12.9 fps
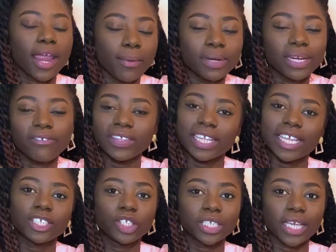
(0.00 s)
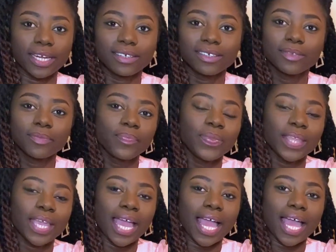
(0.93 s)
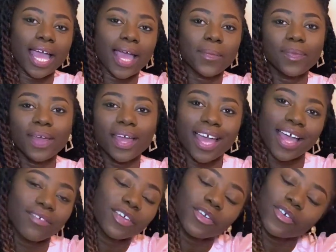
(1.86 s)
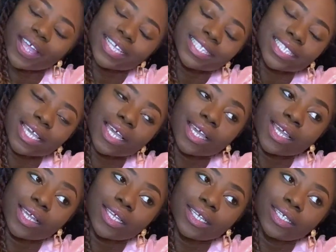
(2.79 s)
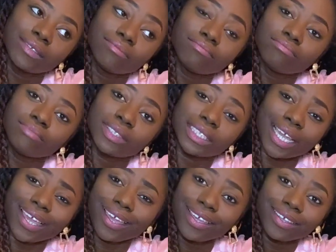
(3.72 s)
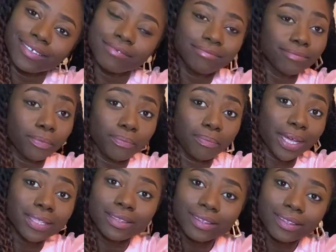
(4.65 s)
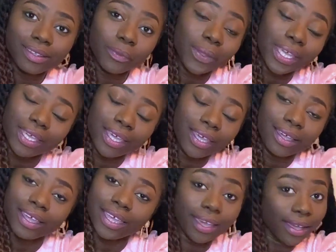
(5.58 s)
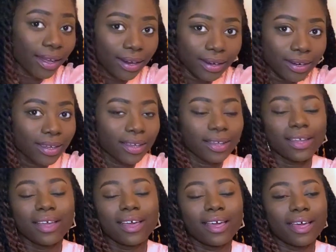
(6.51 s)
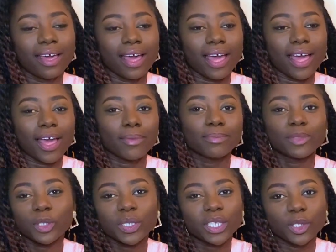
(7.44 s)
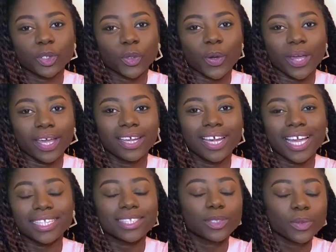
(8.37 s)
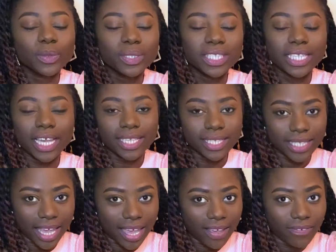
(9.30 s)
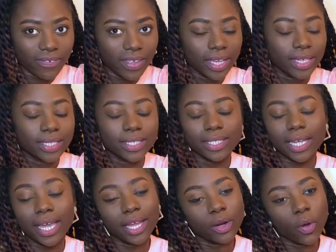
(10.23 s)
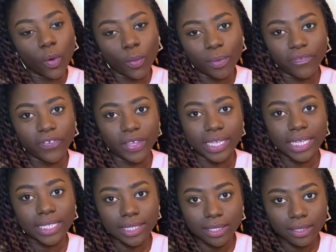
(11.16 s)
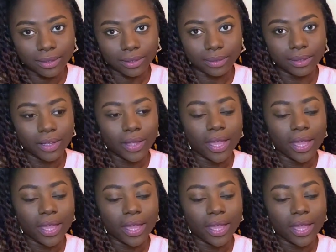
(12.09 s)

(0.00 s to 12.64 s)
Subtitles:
Airboney Finesse channel. Have a great day, month, week, year. Just enjoy and do stay safe. Stay at home if you need to.